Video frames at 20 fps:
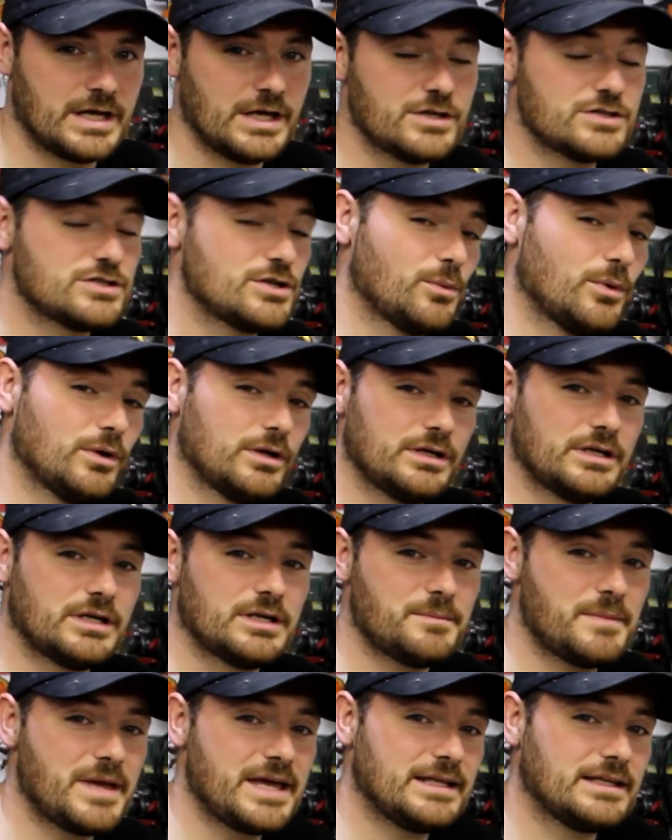So one of
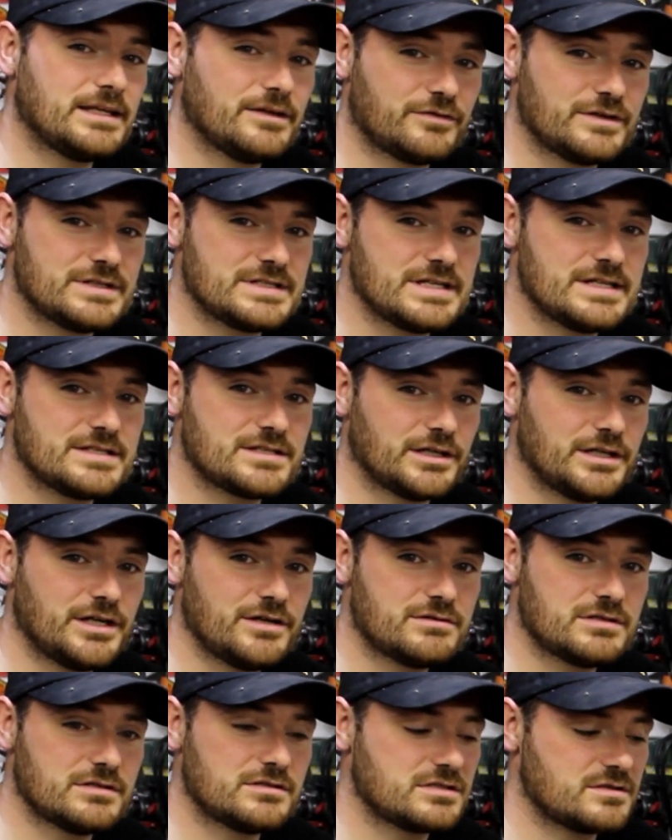the main differences I
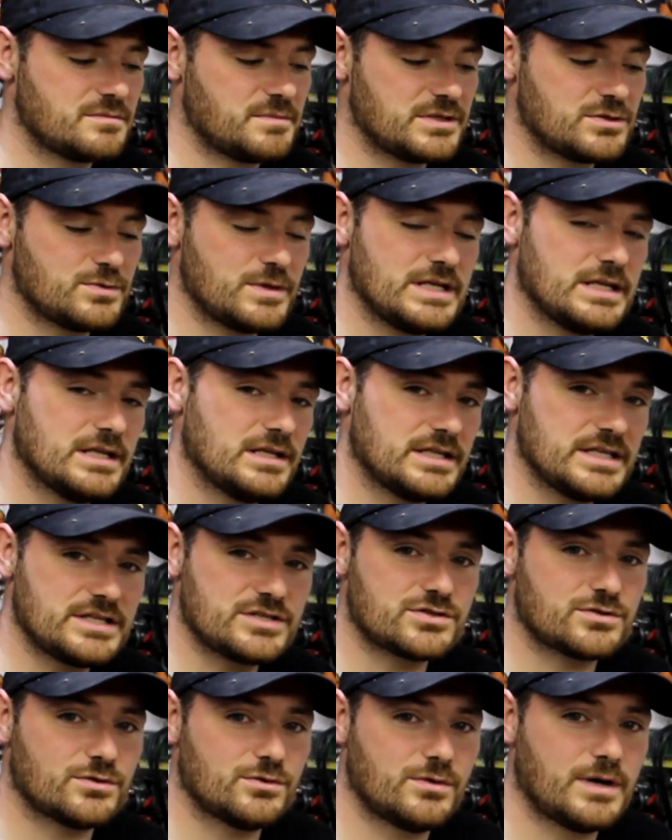noticed between this
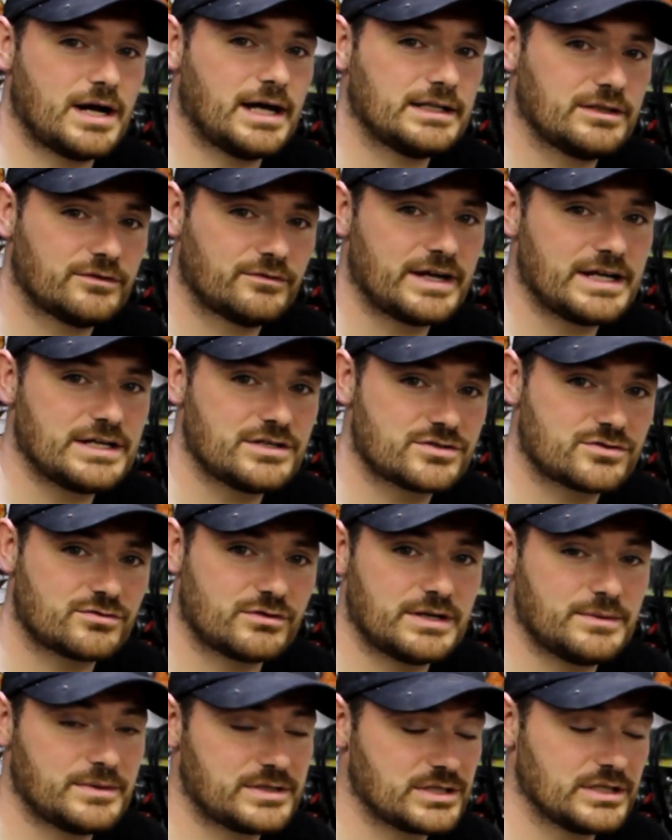saw and the Rage
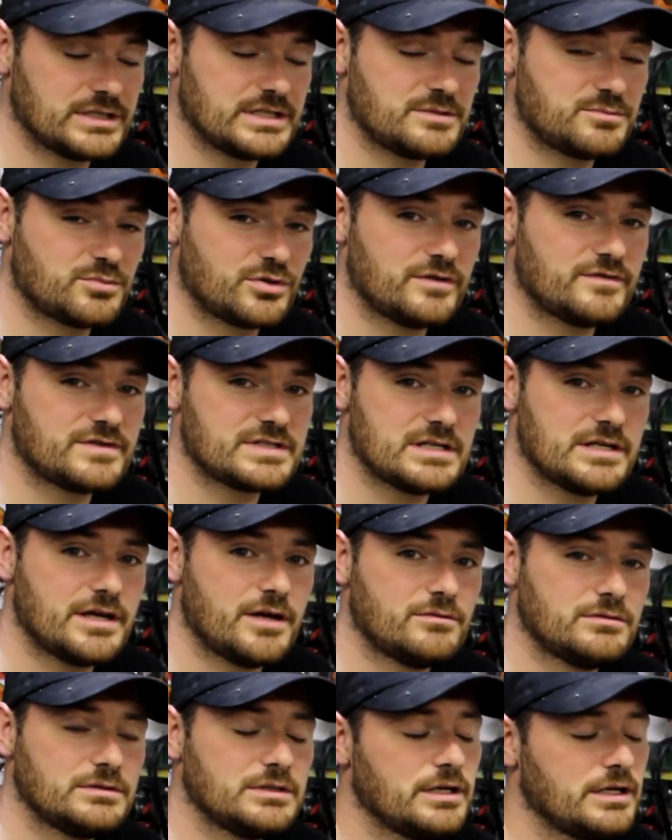3, which I did previously
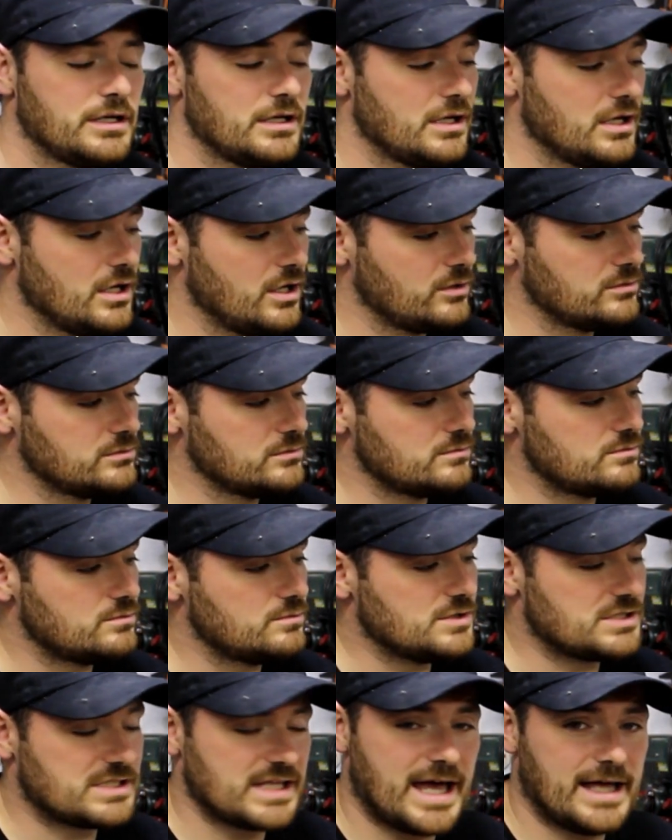own,
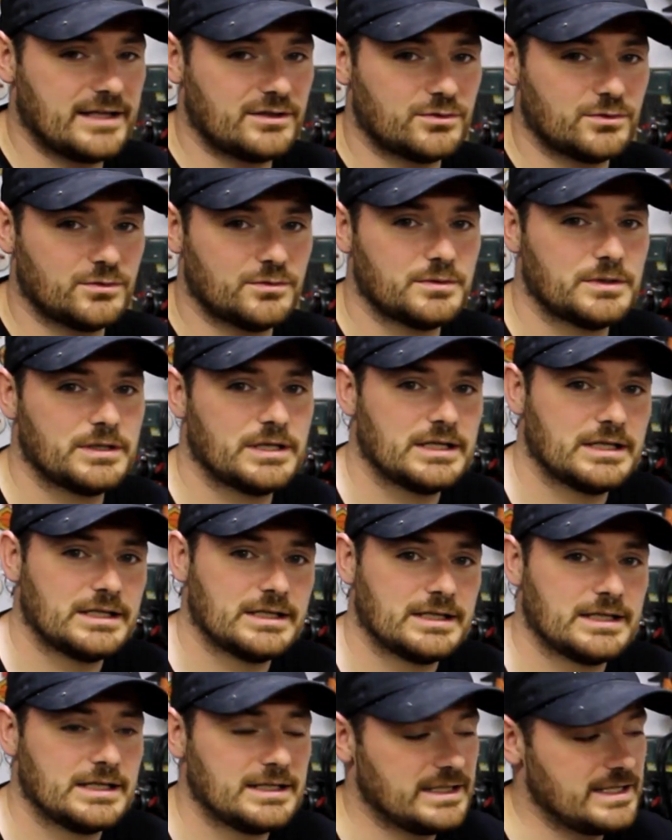was the handle.
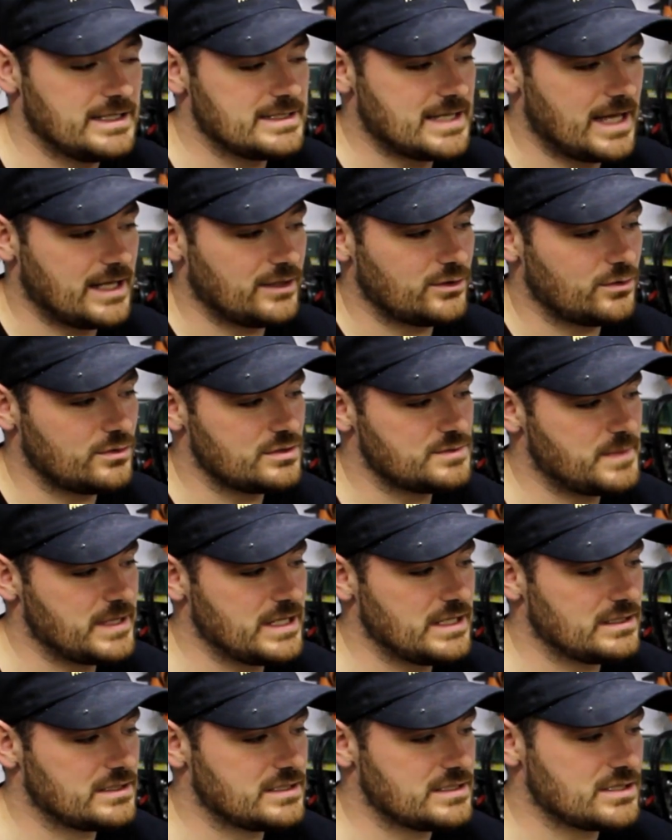This handle has
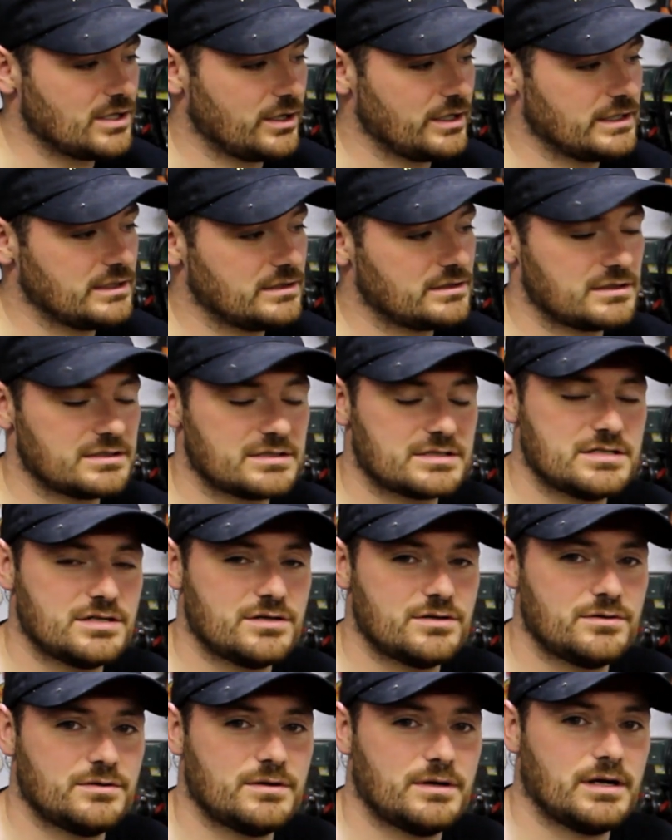been designed
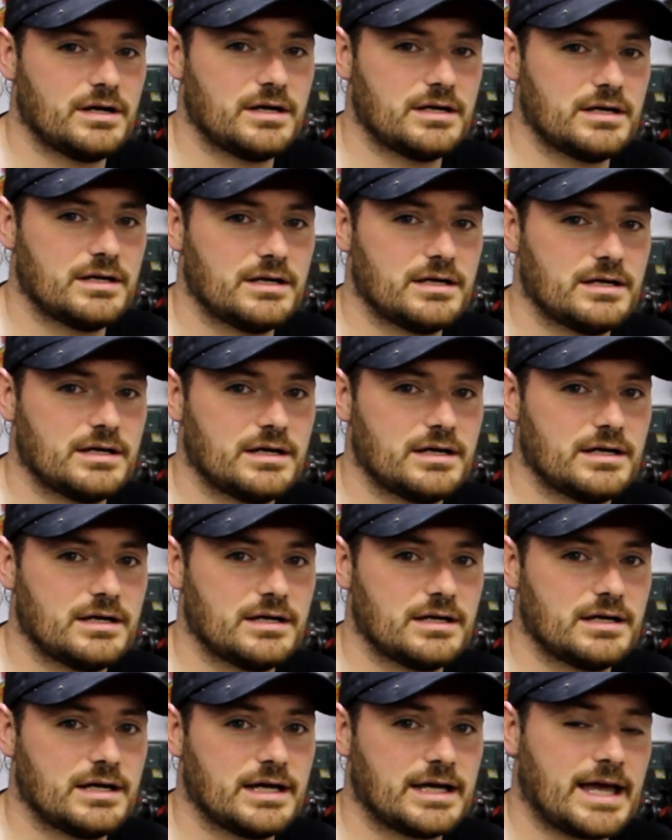to
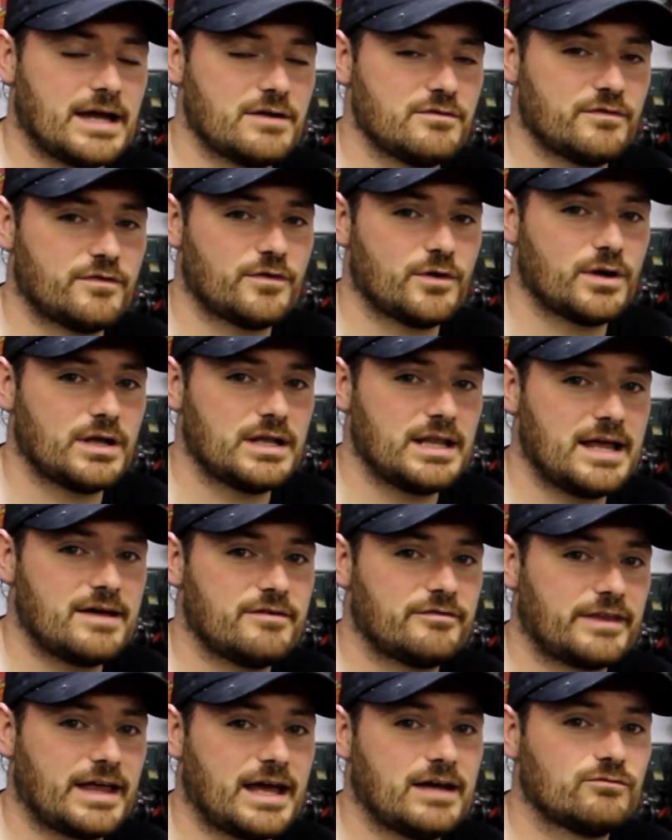account for
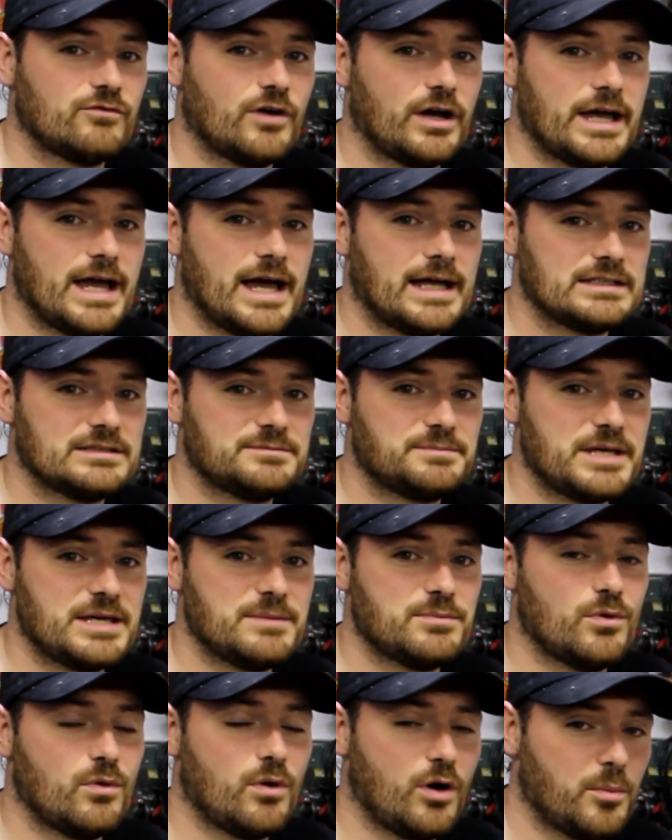left and right handed
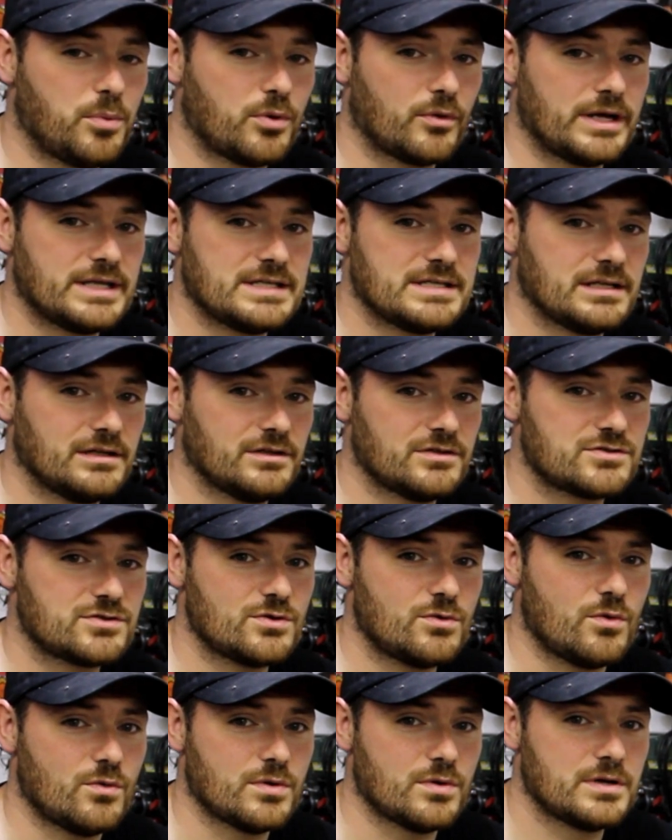people operating the
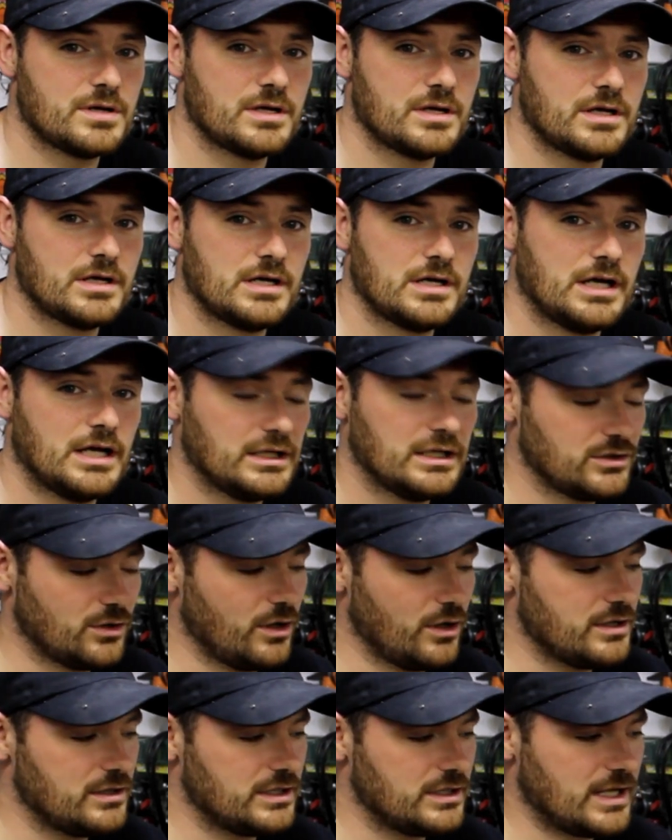saw.
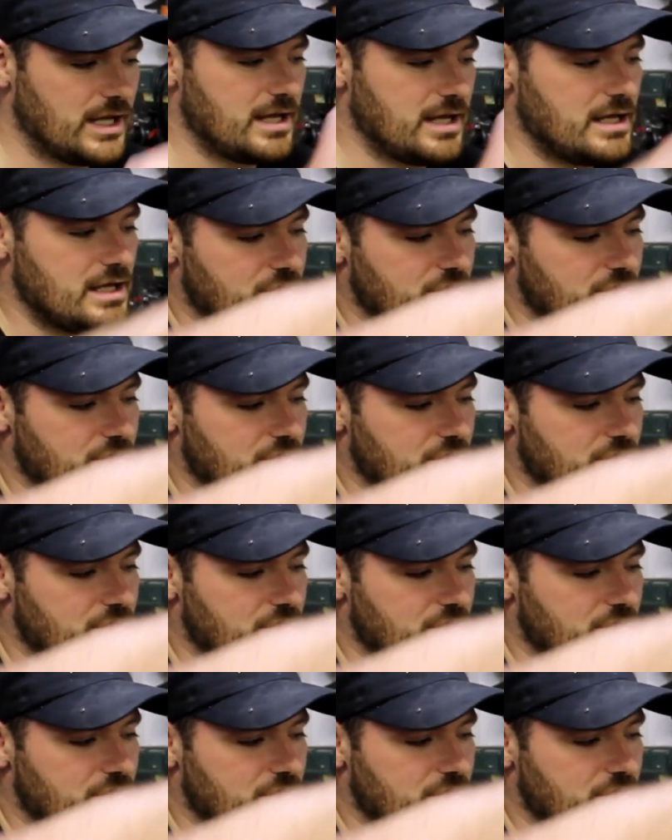Not only that,